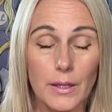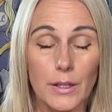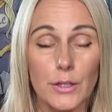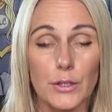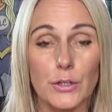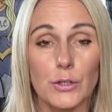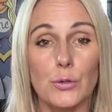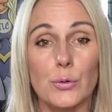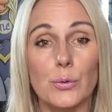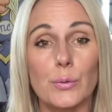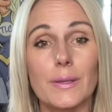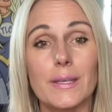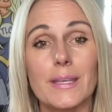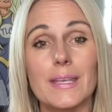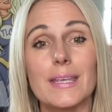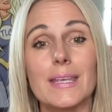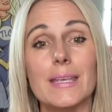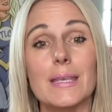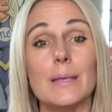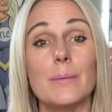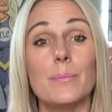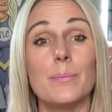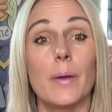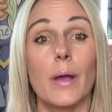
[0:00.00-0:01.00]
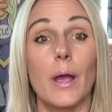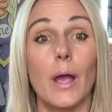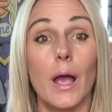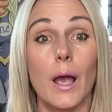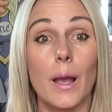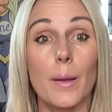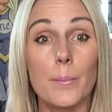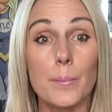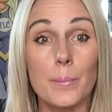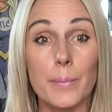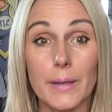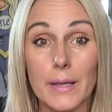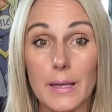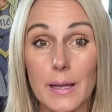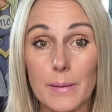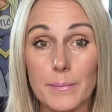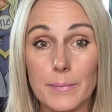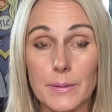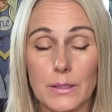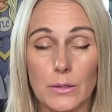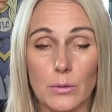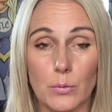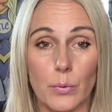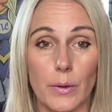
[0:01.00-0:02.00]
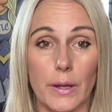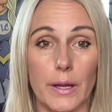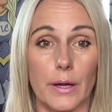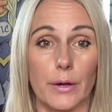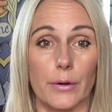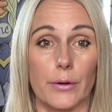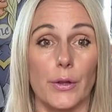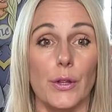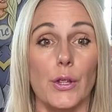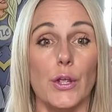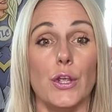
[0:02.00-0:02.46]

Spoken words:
You keep becoming aware.